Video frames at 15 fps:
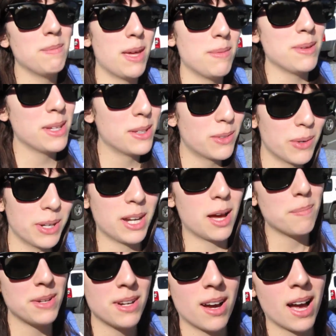Maybe growing
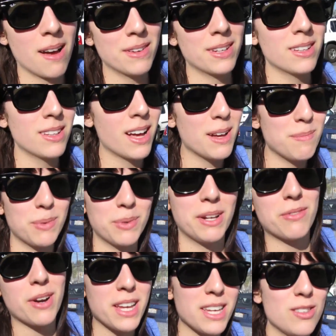up and not having a lot,
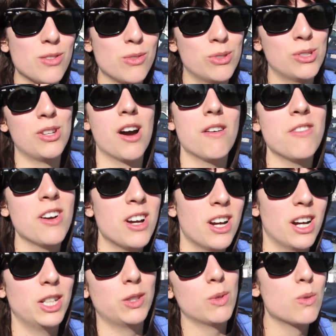whenever I get new stuff,
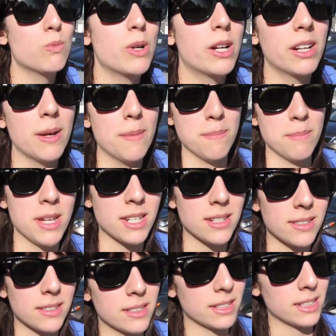I just want to wear it
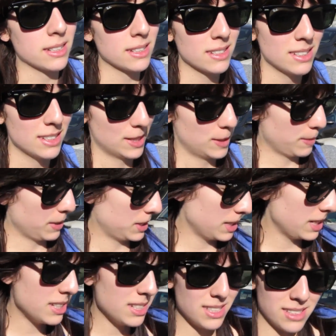immediately.
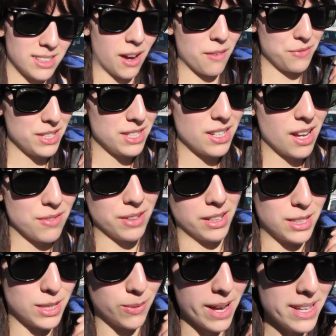Especially comfy stuff
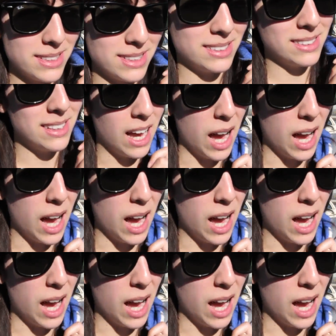like sweats.